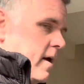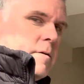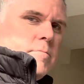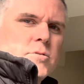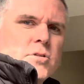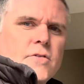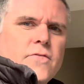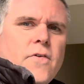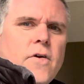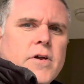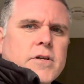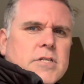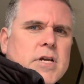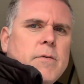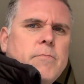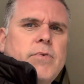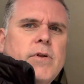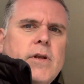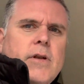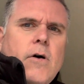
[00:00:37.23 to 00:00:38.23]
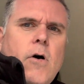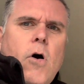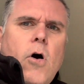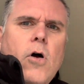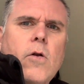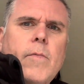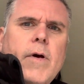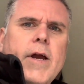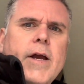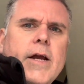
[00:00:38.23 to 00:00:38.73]
So for example, the
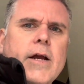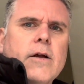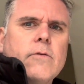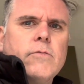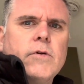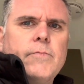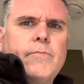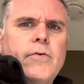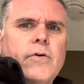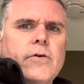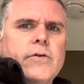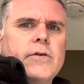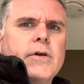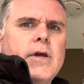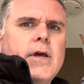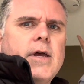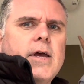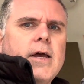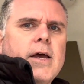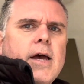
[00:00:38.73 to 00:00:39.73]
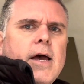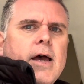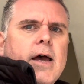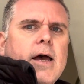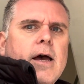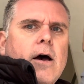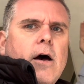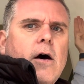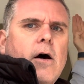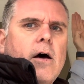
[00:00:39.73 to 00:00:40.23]
hallway here, we'll put
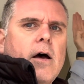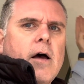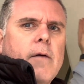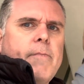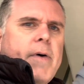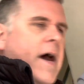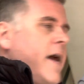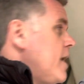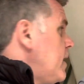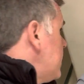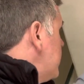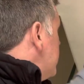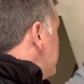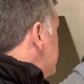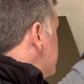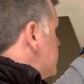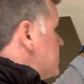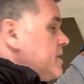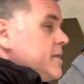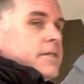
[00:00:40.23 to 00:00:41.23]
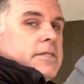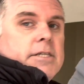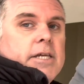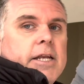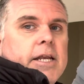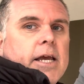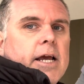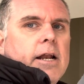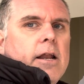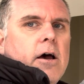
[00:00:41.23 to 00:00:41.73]
a panel
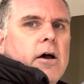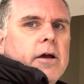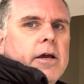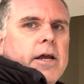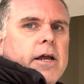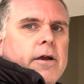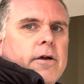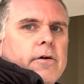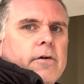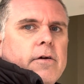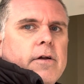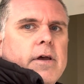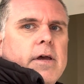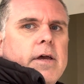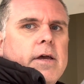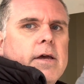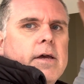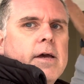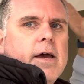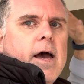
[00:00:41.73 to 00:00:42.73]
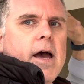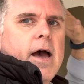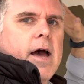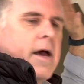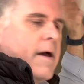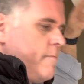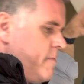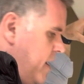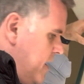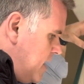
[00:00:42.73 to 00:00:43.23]
sitting along here,
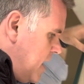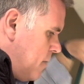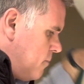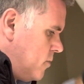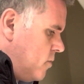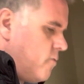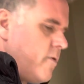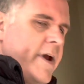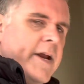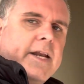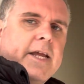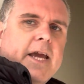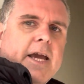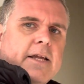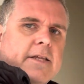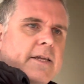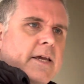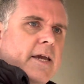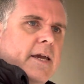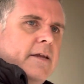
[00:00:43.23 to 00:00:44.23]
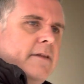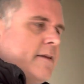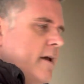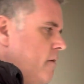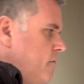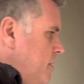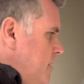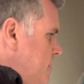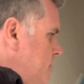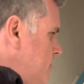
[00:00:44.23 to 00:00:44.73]
and that will radiate the heat
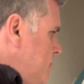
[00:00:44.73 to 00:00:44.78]
down into the